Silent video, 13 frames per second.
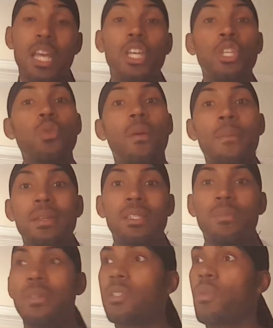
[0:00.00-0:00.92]
You are meant
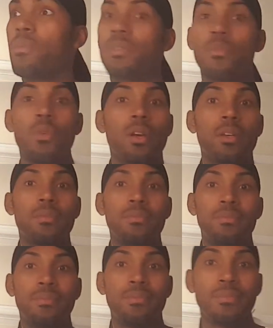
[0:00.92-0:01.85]
to be so much more
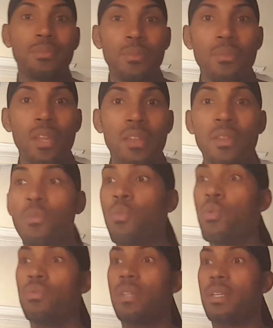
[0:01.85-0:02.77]
than
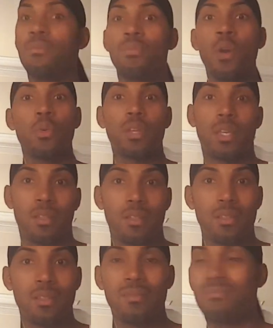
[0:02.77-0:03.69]
wounded, broken.
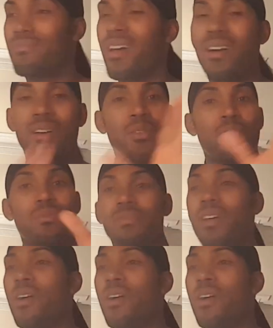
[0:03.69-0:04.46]
No.